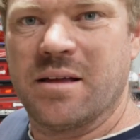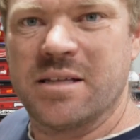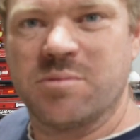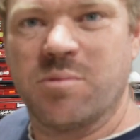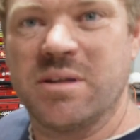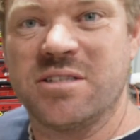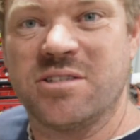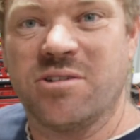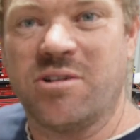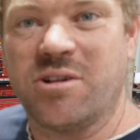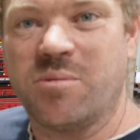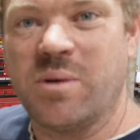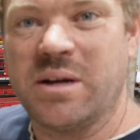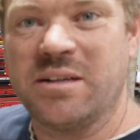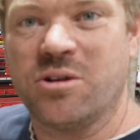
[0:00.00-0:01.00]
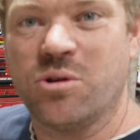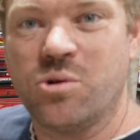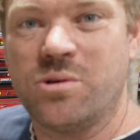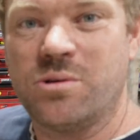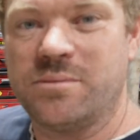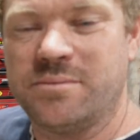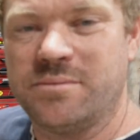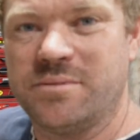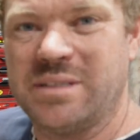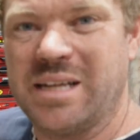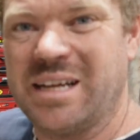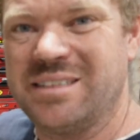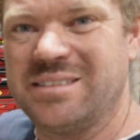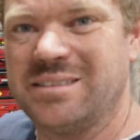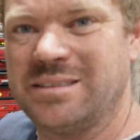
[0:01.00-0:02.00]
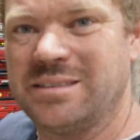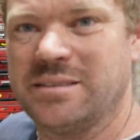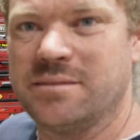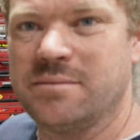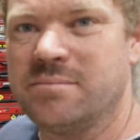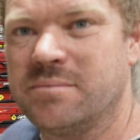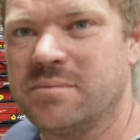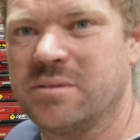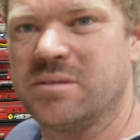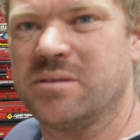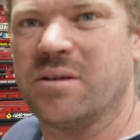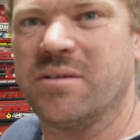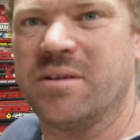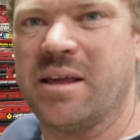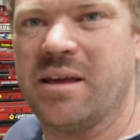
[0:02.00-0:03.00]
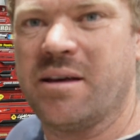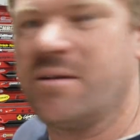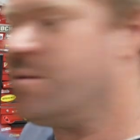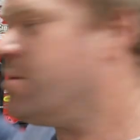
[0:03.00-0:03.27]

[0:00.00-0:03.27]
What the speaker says: one side of one door done. So now,